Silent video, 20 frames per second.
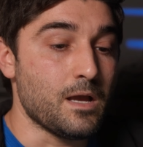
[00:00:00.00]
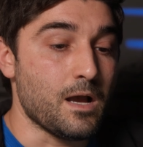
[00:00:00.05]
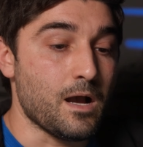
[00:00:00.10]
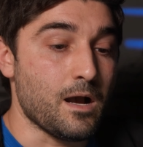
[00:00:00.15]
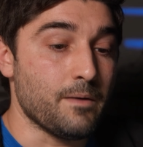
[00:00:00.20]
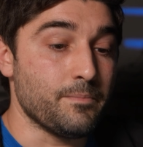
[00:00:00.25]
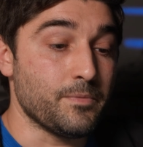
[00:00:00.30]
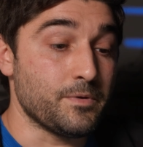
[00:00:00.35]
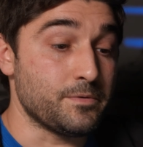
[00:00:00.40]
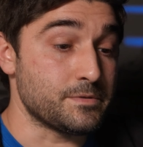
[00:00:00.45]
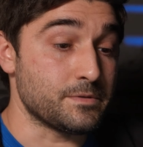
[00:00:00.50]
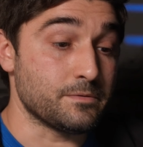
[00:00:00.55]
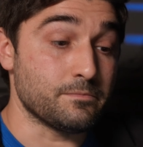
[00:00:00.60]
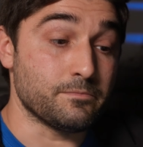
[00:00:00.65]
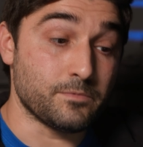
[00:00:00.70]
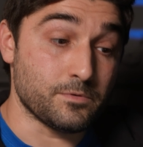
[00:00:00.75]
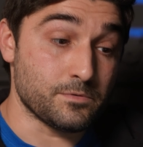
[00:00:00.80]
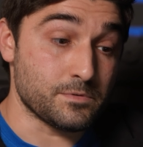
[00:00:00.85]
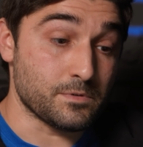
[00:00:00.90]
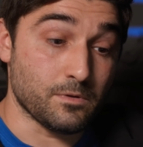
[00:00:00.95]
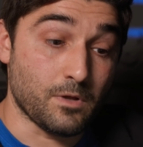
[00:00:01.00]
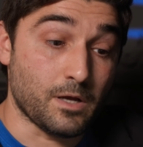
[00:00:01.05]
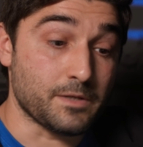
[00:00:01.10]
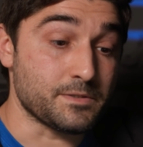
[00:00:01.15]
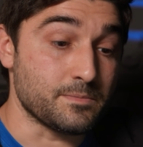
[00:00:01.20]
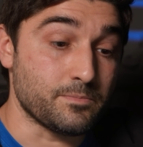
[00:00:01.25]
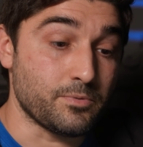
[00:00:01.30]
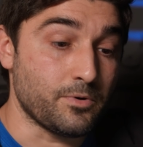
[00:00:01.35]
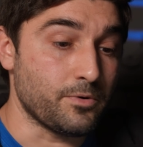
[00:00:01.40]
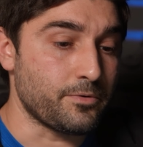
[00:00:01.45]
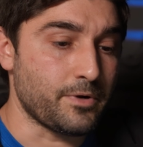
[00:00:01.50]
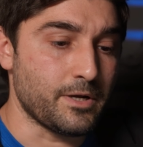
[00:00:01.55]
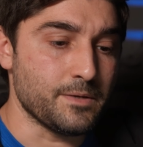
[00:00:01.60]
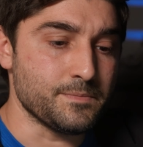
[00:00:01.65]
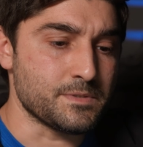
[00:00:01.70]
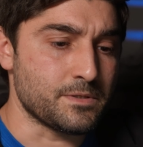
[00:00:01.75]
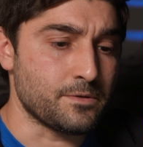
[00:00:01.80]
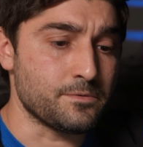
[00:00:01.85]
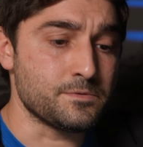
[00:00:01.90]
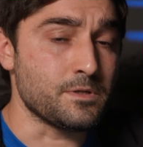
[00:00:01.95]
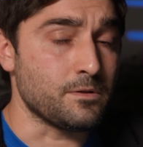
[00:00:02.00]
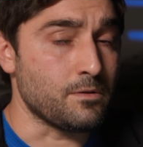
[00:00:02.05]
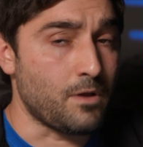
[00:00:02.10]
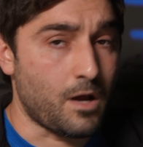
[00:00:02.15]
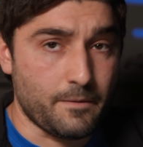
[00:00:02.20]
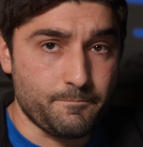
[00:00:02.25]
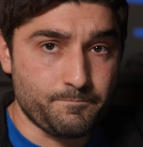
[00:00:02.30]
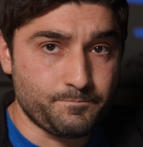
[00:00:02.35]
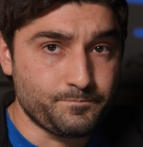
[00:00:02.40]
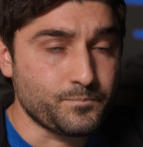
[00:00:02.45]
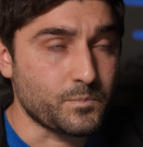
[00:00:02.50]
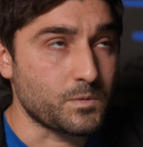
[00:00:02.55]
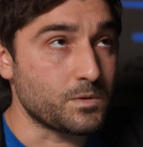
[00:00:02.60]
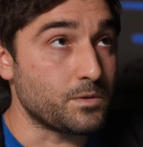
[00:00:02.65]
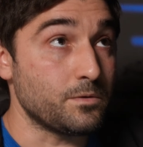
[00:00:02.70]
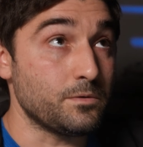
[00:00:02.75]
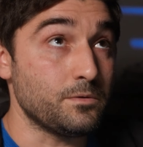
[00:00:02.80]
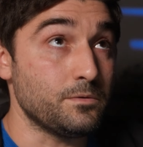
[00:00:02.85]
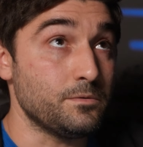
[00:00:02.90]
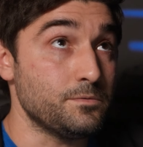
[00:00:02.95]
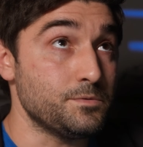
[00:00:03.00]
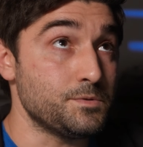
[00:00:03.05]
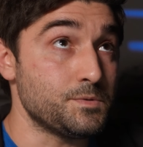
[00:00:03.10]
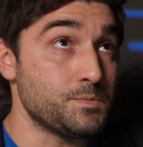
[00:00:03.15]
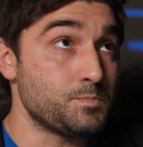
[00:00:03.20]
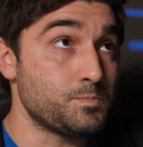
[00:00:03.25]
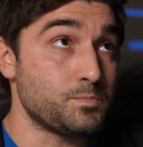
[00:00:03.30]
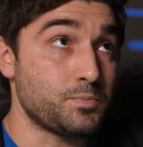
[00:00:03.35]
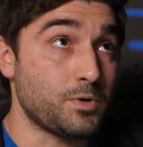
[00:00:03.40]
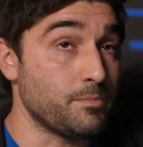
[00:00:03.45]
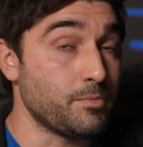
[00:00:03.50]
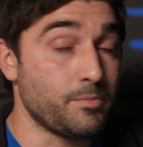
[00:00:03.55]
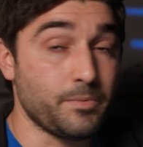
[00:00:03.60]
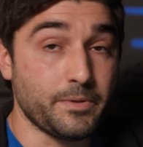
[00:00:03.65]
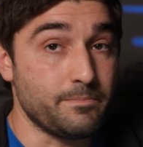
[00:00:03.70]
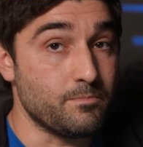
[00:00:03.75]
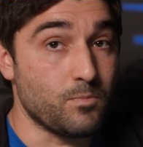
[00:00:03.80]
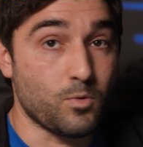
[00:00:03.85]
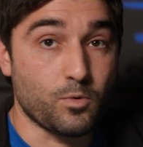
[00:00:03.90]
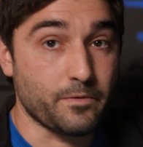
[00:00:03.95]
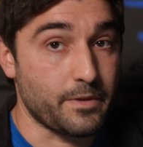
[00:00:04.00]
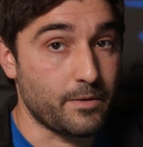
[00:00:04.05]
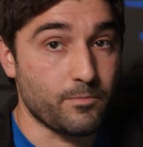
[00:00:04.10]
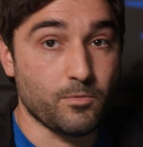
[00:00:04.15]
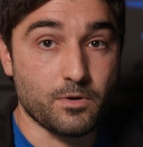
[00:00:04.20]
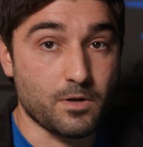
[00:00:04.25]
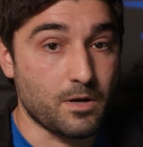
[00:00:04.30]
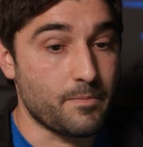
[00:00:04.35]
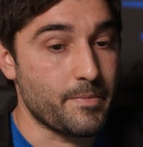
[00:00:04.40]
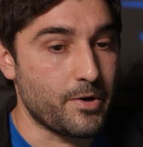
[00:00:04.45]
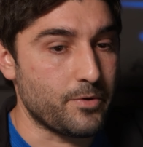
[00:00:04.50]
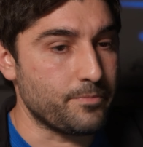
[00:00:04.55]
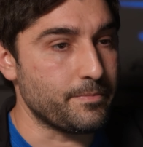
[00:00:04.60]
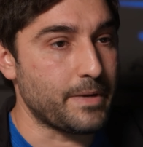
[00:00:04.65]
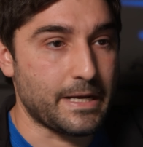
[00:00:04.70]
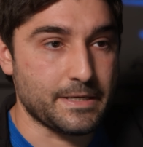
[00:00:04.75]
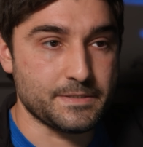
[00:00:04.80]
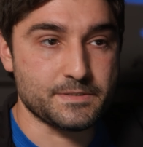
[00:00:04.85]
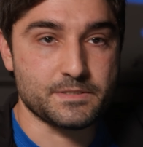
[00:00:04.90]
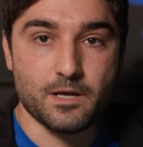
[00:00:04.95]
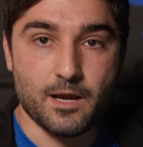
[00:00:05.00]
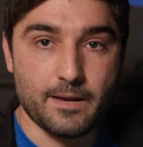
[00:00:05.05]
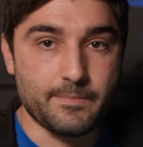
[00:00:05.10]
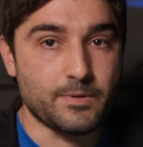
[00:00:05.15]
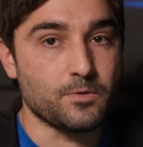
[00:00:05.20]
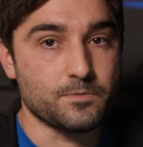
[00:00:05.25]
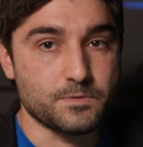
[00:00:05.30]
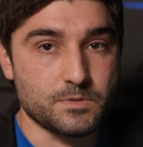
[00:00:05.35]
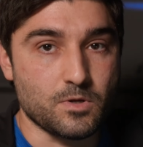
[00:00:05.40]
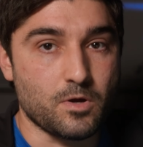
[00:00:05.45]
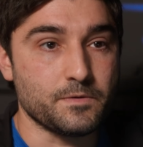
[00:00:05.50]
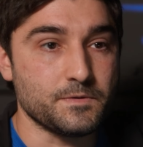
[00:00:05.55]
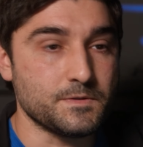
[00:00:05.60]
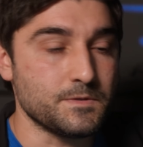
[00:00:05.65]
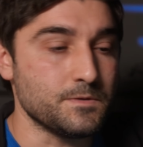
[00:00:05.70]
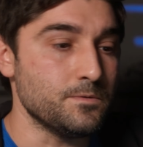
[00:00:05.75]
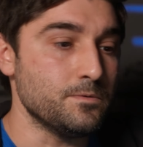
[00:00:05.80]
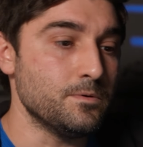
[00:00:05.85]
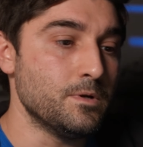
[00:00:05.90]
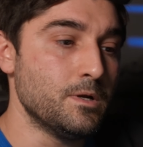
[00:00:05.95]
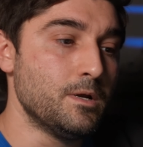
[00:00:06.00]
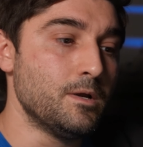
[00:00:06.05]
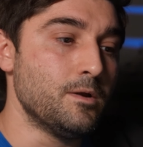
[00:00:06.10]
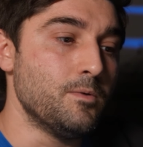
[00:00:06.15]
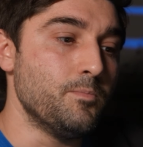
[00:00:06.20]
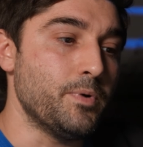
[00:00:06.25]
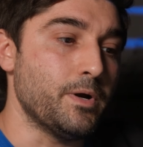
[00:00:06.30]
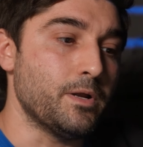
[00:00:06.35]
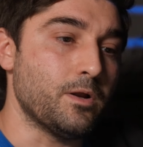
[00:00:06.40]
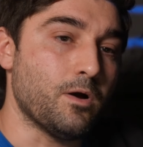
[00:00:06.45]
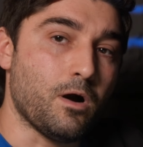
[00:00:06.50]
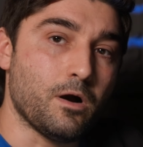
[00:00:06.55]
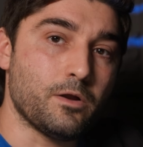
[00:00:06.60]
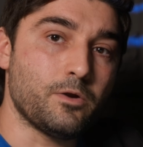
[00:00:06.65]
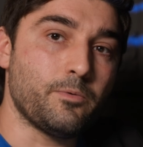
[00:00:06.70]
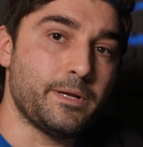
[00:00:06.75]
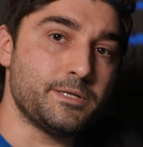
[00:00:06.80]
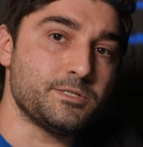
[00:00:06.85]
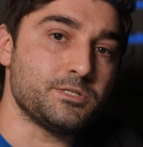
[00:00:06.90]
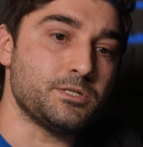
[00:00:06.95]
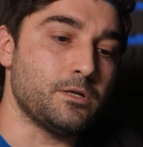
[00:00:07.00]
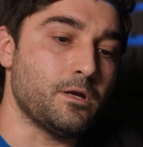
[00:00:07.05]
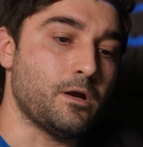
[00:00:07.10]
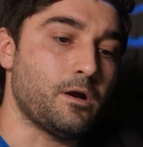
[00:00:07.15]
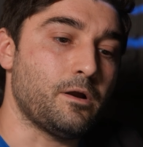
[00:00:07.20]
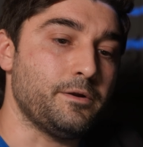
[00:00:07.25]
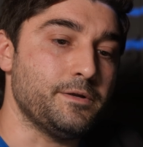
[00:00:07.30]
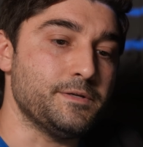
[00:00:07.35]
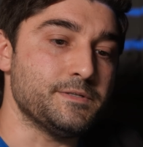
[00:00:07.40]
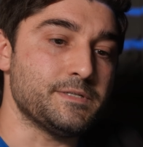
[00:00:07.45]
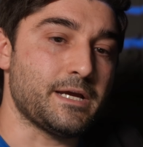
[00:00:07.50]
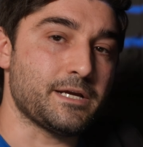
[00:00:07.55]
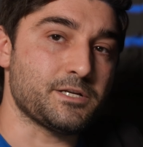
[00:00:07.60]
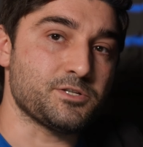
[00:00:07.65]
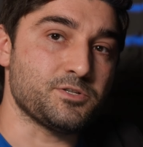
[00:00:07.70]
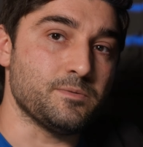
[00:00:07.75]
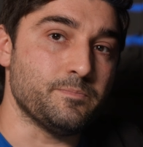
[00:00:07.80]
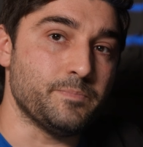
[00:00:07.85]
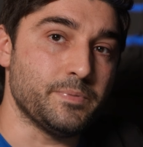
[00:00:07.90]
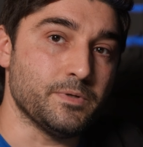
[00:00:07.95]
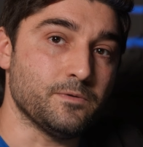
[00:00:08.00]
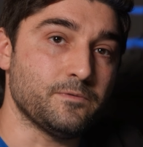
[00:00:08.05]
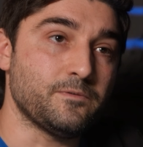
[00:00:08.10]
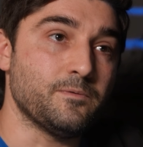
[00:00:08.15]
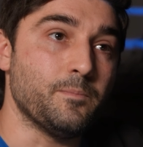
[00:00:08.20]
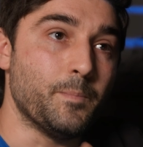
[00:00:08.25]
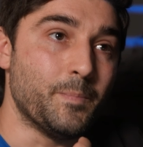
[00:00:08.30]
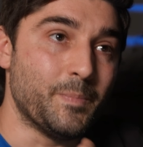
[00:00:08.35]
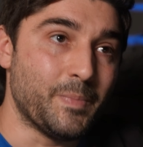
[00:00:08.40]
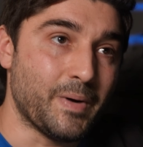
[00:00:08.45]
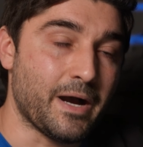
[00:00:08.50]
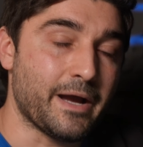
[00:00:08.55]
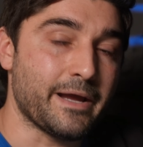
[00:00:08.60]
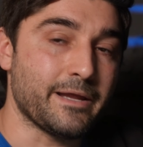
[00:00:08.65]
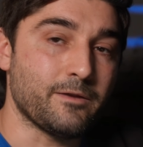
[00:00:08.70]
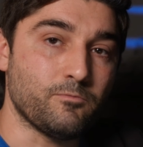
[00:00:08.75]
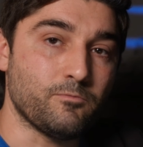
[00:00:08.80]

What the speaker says: There's lots of programs. There's a lot. There's probably more that will come out as time goes on too, but Auto HDR is actually built by